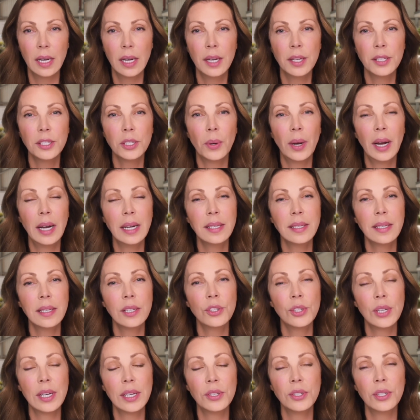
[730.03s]
So I
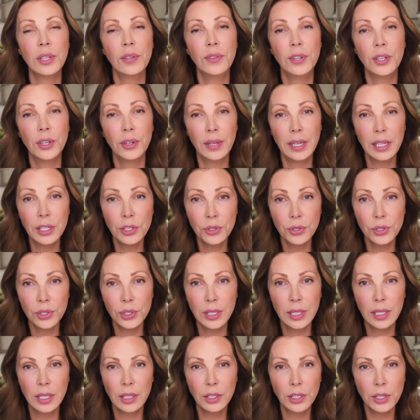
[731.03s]
suggest if you're
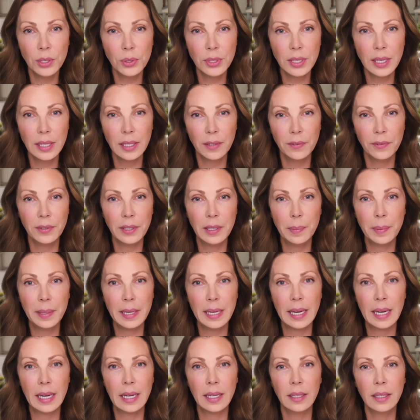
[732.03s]
interested in using a
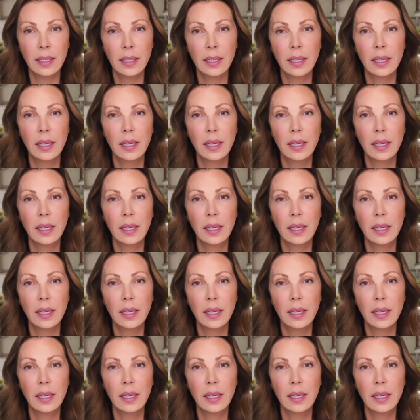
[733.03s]
VPN,